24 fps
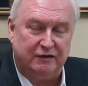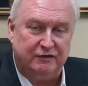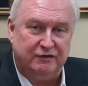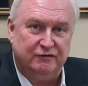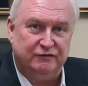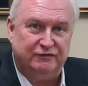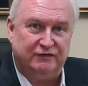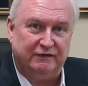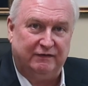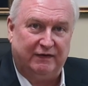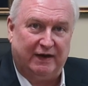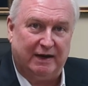
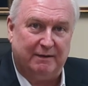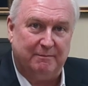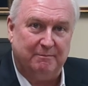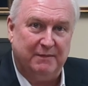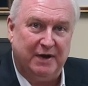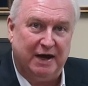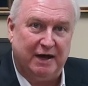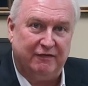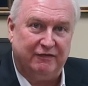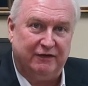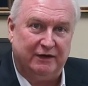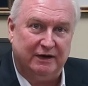using that
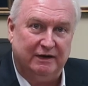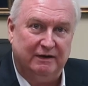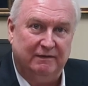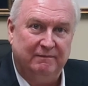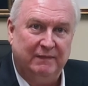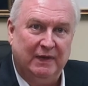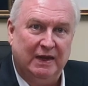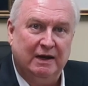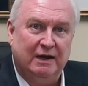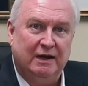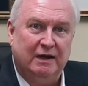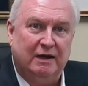method.
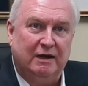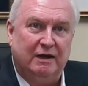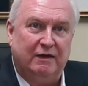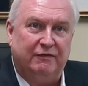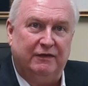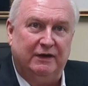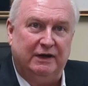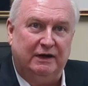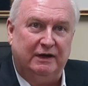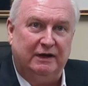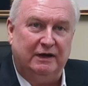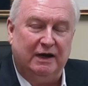
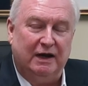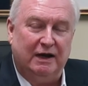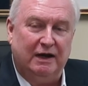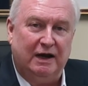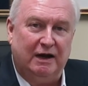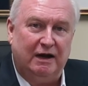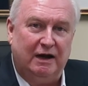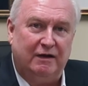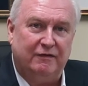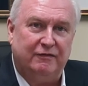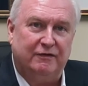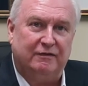The
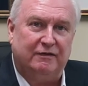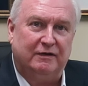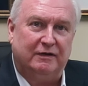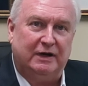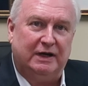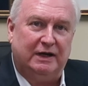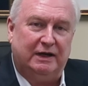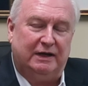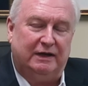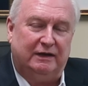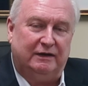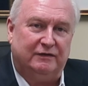
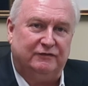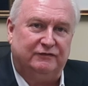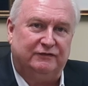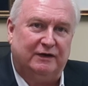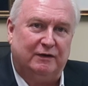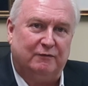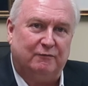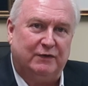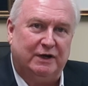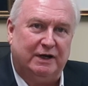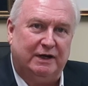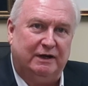other is
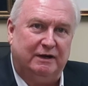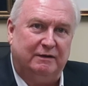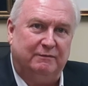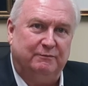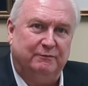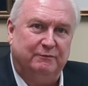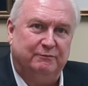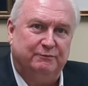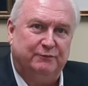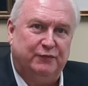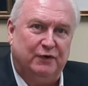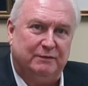that
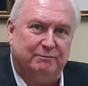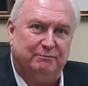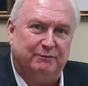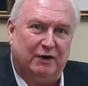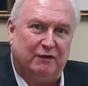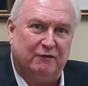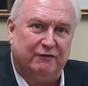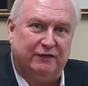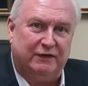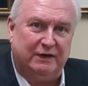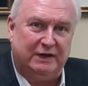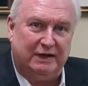we put
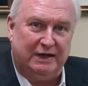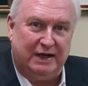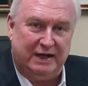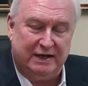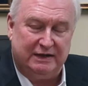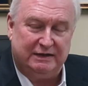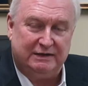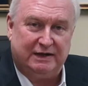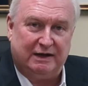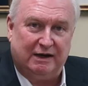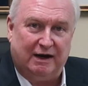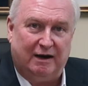both the
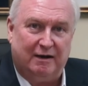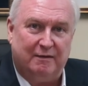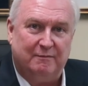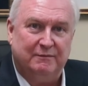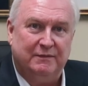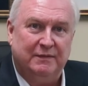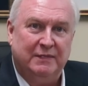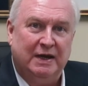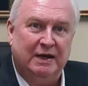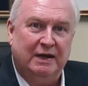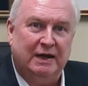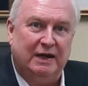
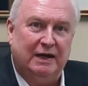income